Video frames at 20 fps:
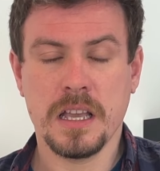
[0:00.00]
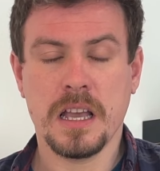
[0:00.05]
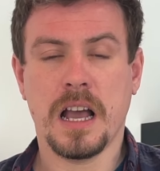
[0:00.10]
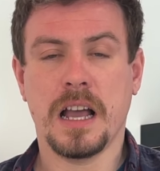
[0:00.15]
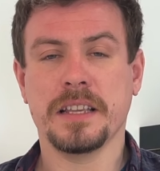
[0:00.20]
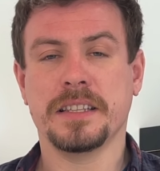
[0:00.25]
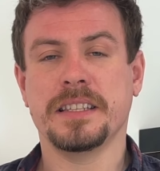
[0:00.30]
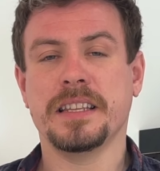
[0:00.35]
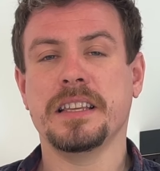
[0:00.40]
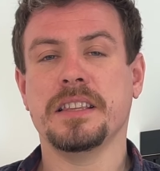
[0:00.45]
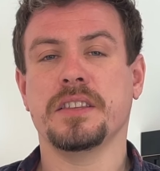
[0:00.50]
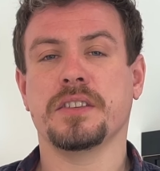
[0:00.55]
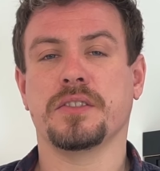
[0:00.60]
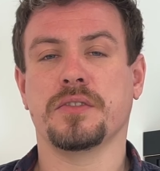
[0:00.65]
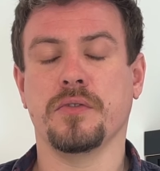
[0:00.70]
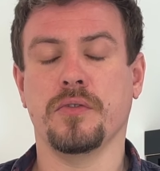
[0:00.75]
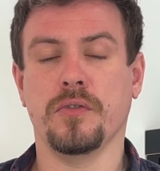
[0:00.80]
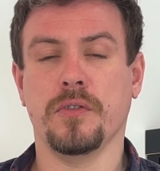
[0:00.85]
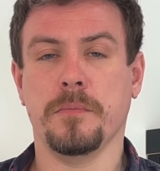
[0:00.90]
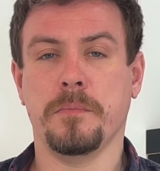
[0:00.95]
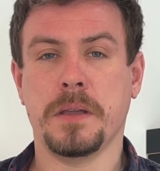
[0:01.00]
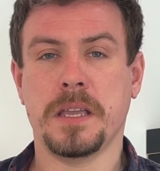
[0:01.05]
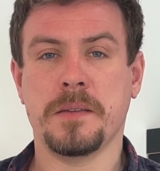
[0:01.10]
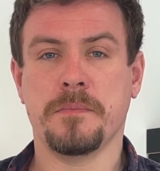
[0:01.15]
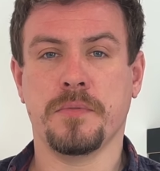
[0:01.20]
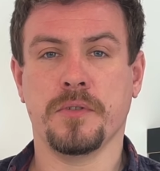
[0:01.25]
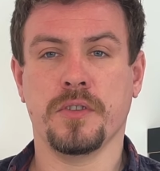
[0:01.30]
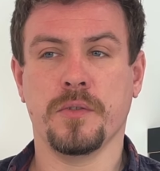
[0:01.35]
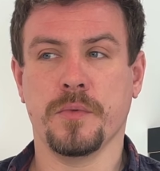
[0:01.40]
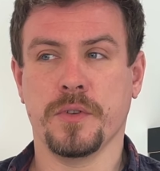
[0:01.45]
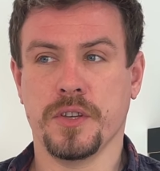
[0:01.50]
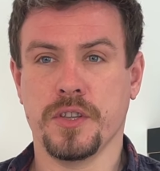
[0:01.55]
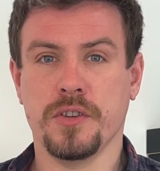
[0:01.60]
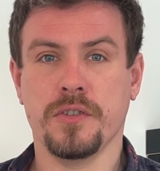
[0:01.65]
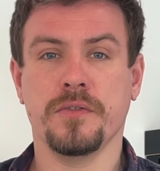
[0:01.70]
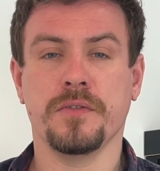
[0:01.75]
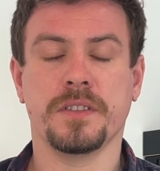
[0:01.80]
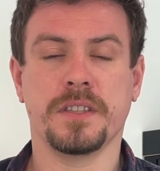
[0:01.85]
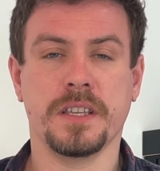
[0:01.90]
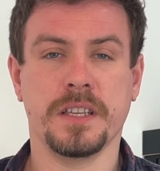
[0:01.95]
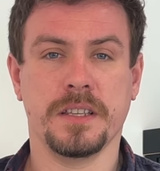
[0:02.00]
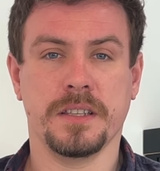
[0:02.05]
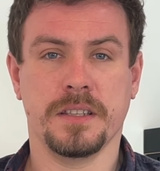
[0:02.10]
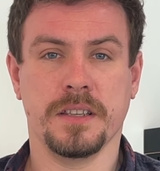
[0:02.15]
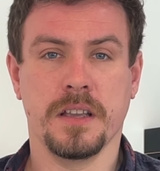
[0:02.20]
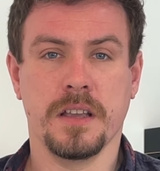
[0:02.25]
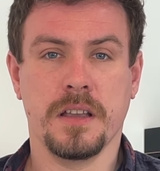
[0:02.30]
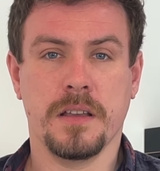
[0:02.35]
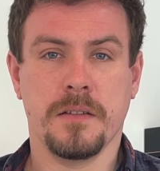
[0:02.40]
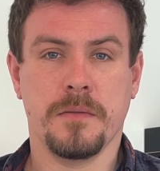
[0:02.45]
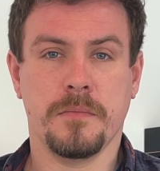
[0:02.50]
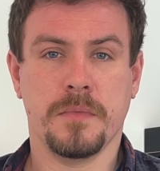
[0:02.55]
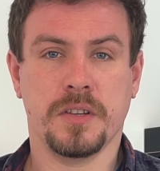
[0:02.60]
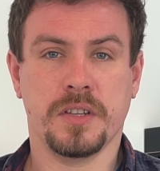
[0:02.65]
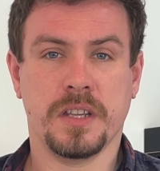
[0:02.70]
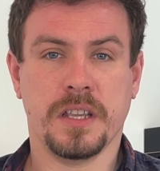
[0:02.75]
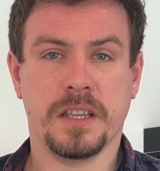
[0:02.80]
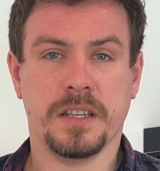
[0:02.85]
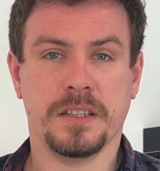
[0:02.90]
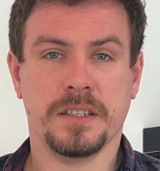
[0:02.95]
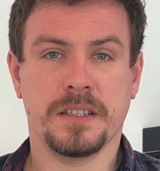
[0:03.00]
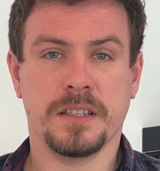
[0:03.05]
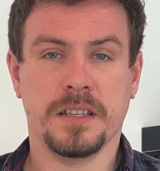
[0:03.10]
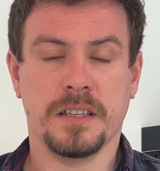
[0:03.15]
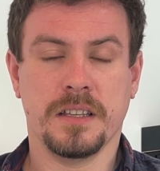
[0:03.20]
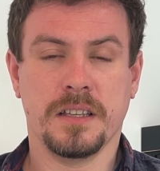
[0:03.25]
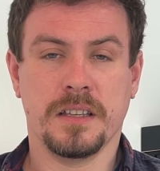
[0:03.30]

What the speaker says: I see the sort of people that would use these machines